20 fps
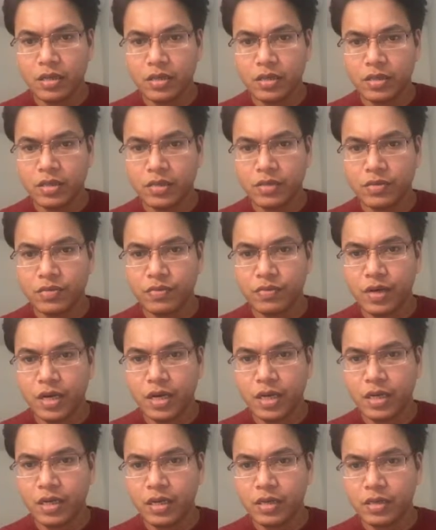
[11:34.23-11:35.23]
This is
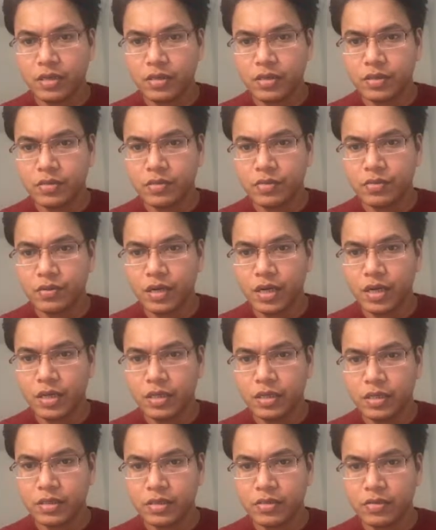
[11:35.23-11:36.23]
fine, this is fine,
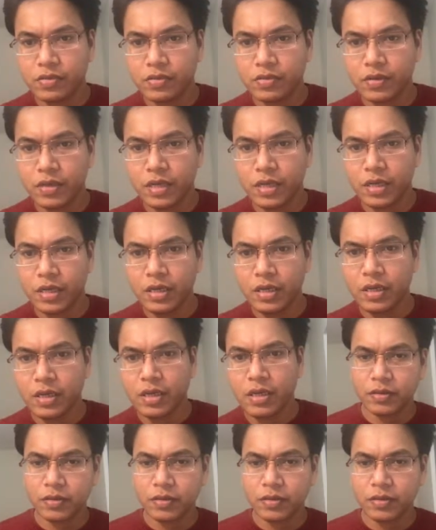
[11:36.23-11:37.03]
this is fine.